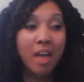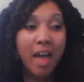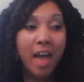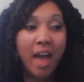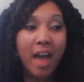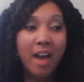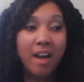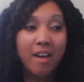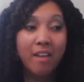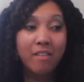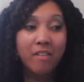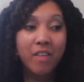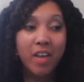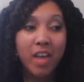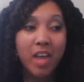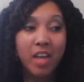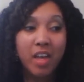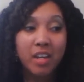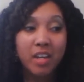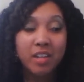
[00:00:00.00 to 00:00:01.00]
have
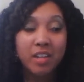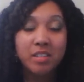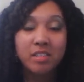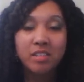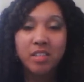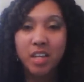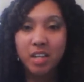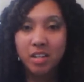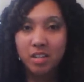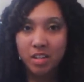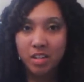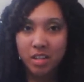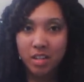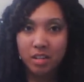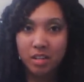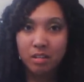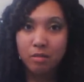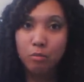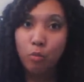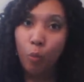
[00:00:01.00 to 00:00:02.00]
an
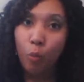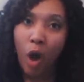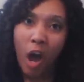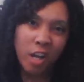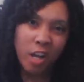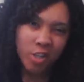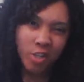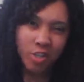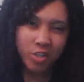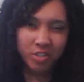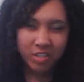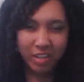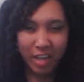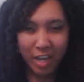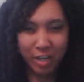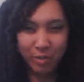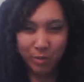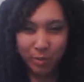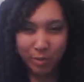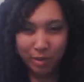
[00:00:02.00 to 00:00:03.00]
extended wash
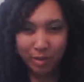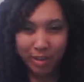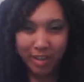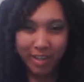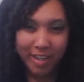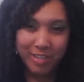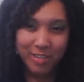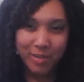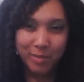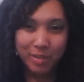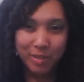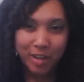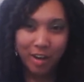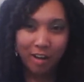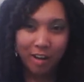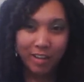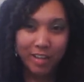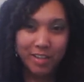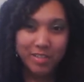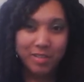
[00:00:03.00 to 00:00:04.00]
schedule, I guess you would
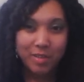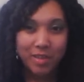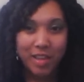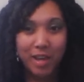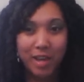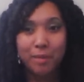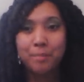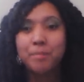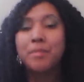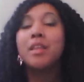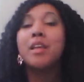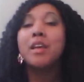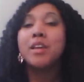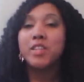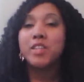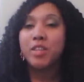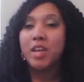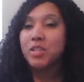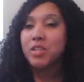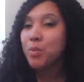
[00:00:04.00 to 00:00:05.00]
call it. So yeah,
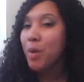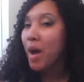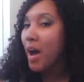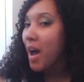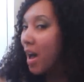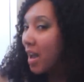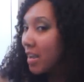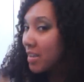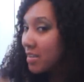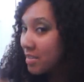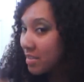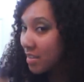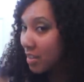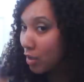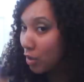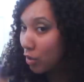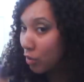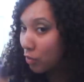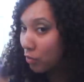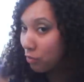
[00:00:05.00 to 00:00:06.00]
so that's why I
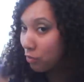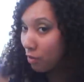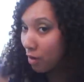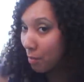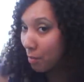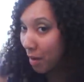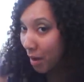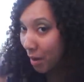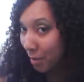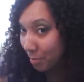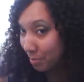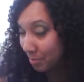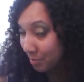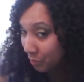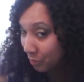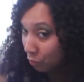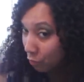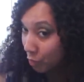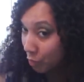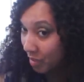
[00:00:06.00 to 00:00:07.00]
seal from um,
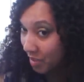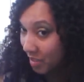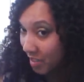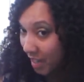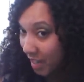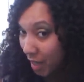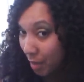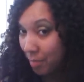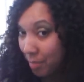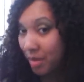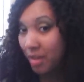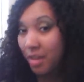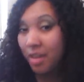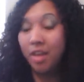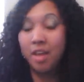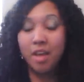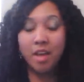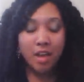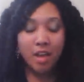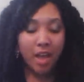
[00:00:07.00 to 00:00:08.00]
root to tip
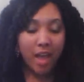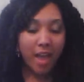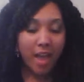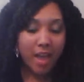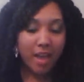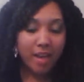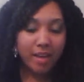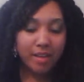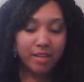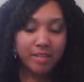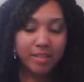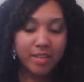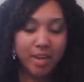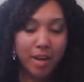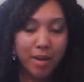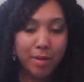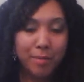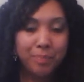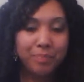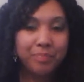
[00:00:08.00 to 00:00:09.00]
and
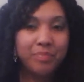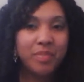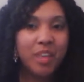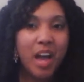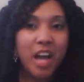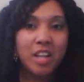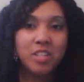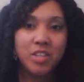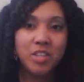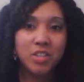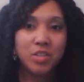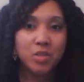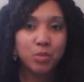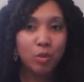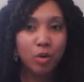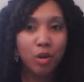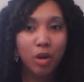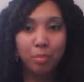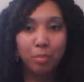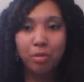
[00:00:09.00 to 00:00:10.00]
um, I just
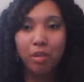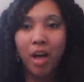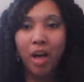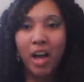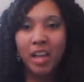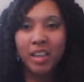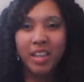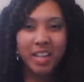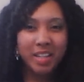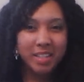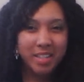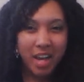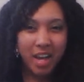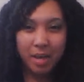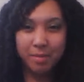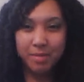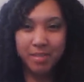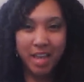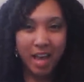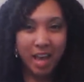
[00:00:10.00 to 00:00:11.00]
will apply like a
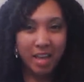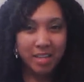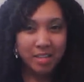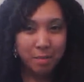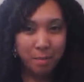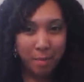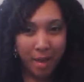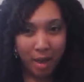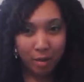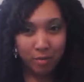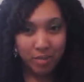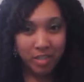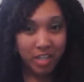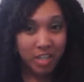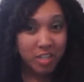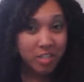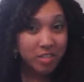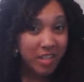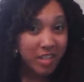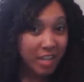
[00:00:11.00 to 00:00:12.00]
dime size amount to
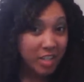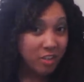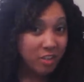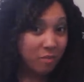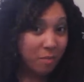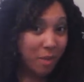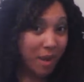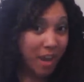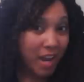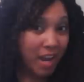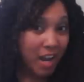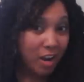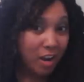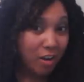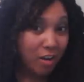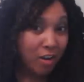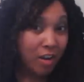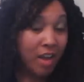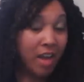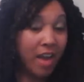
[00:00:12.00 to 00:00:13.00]
each section of my
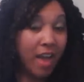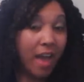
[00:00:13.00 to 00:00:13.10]
hair